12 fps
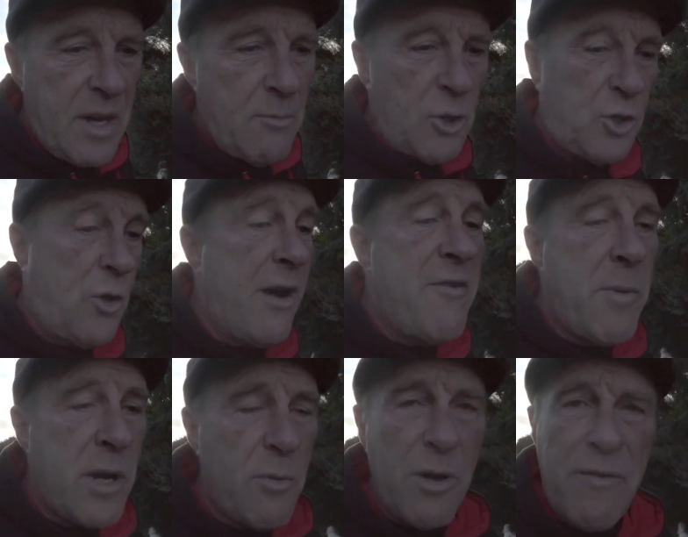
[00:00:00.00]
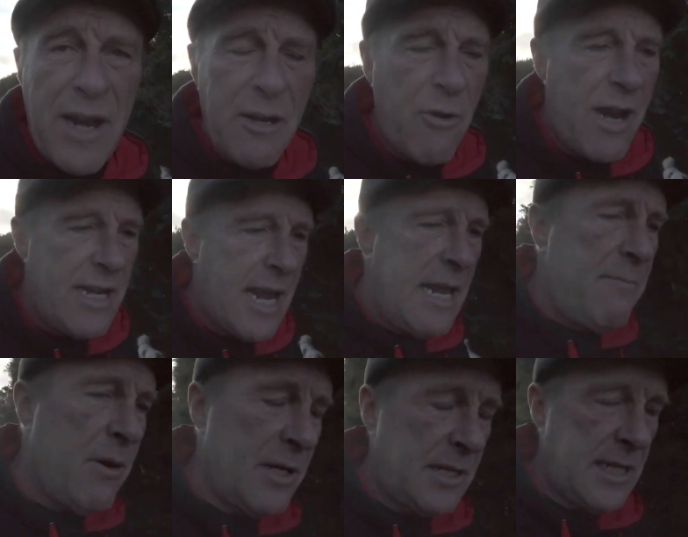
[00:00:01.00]
not sure everybody would have had a great day,
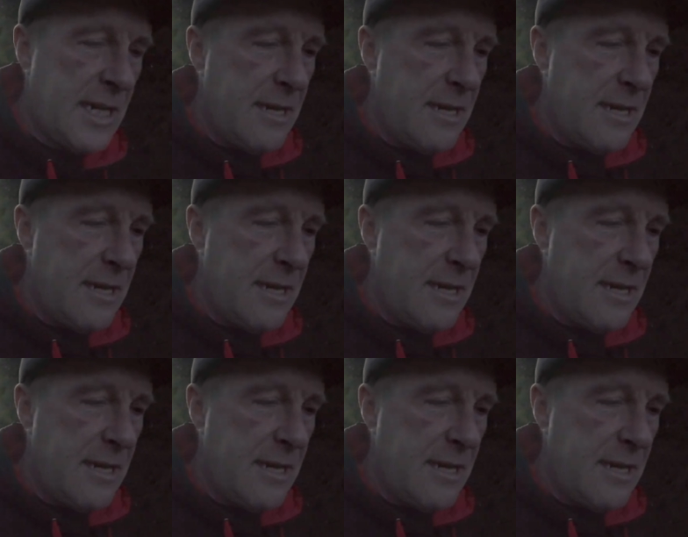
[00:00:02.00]
but